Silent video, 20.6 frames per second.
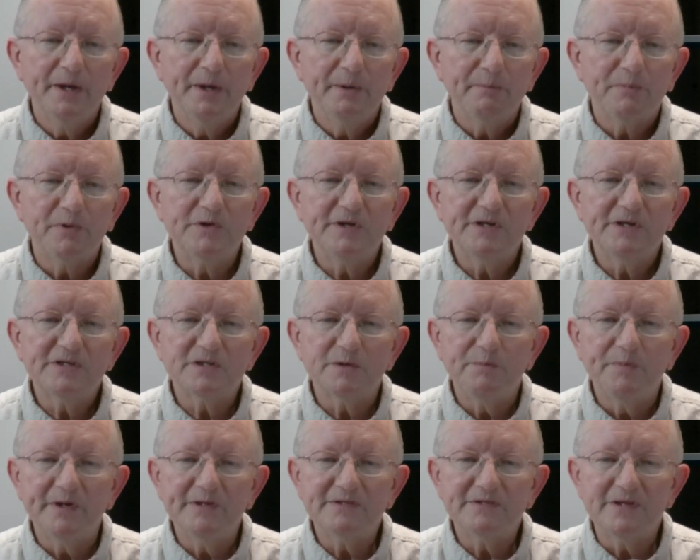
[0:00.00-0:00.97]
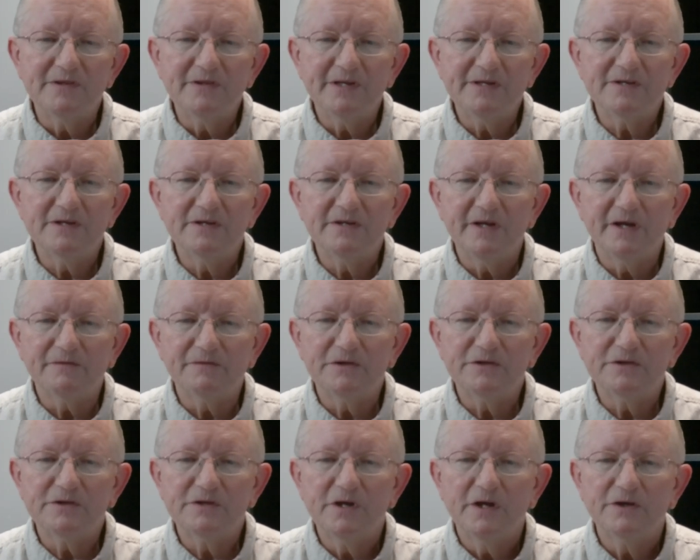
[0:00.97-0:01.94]
participants in these
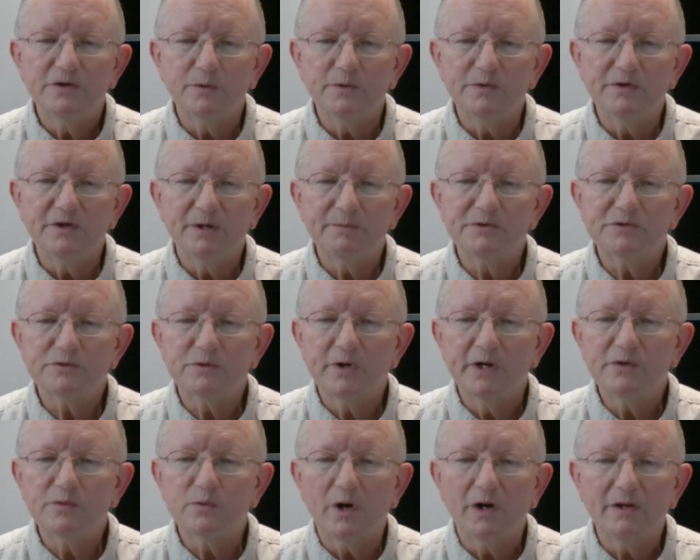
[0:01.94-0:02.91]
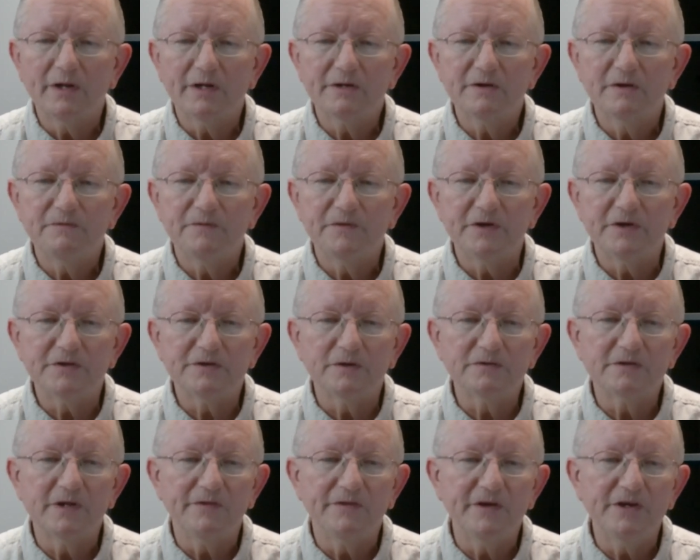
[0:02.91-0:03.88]
endeavors to demonstrate to our elected
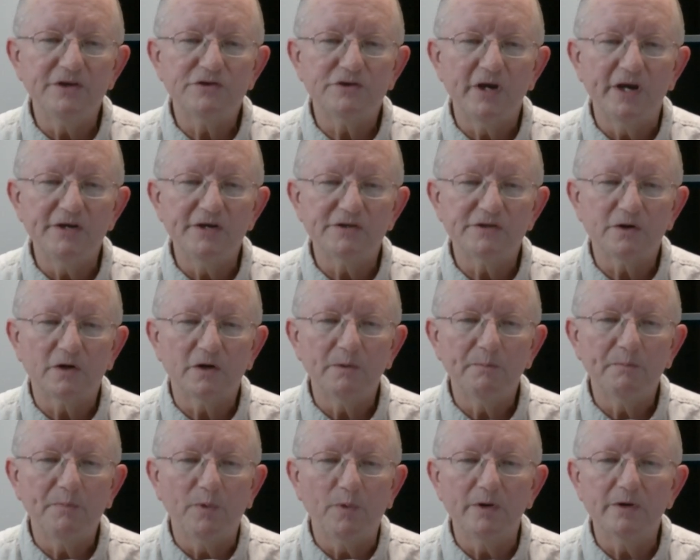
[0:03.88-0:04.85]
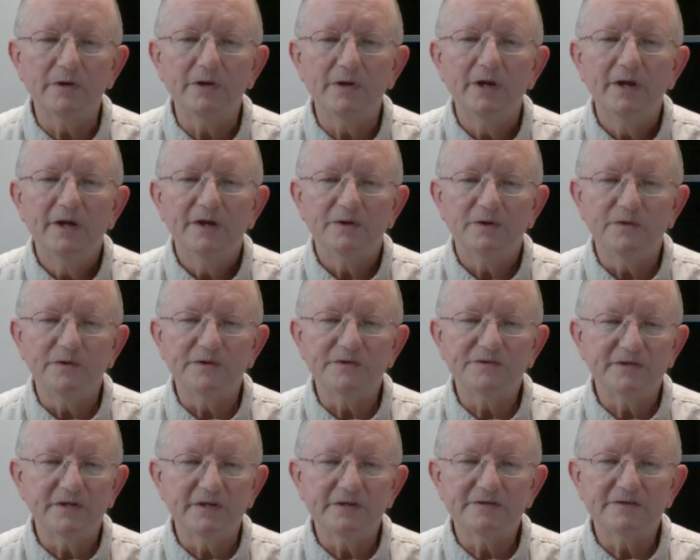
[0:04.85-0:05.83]
officials that these changes are important to the
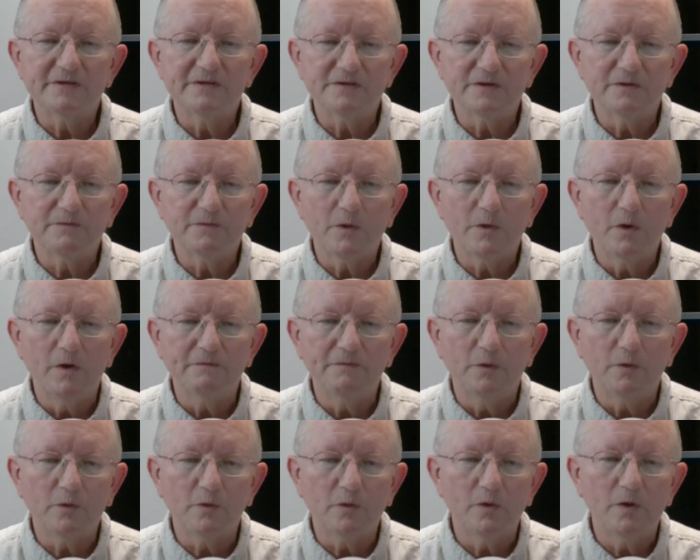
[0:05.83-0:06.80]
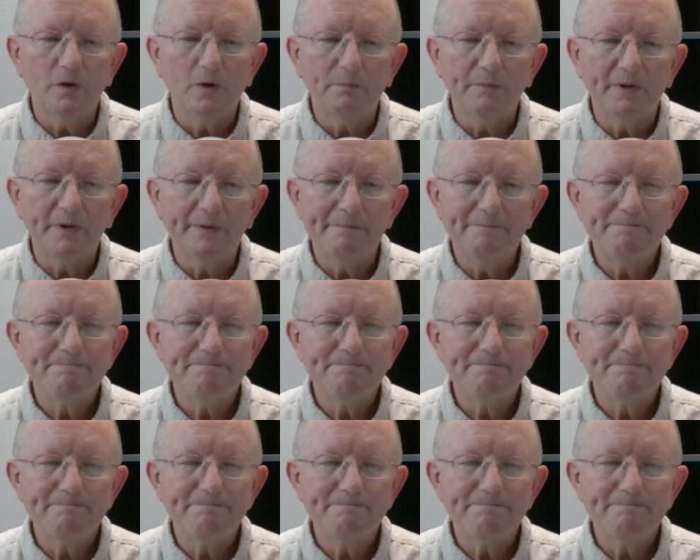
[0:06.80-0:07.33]
citizens of Oklahoma.